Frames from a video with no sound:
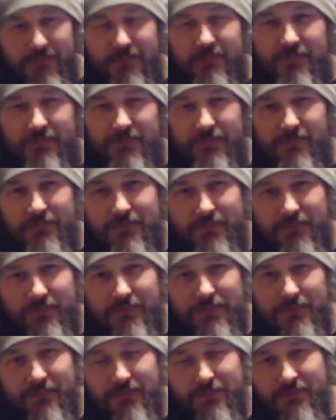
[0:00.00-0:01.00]

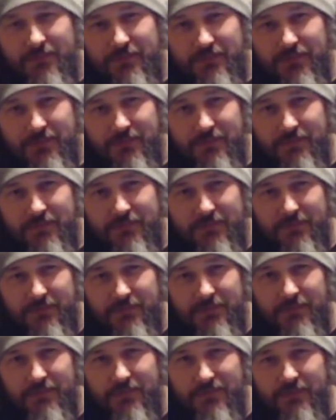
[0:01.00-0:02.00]

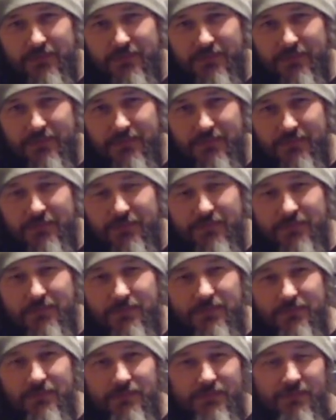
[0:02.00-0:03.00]

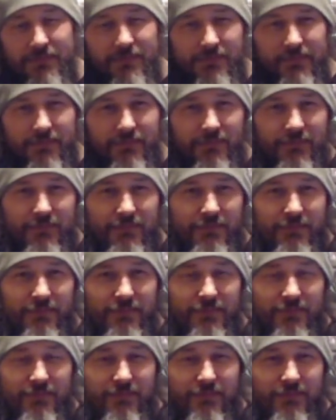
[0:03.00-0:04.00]

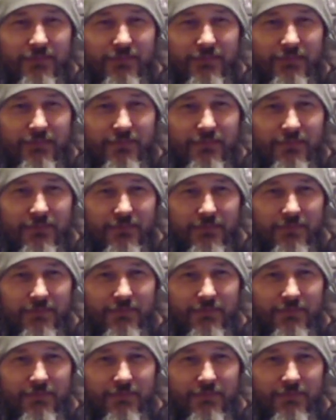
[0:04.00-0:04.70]
This person isn't speaking.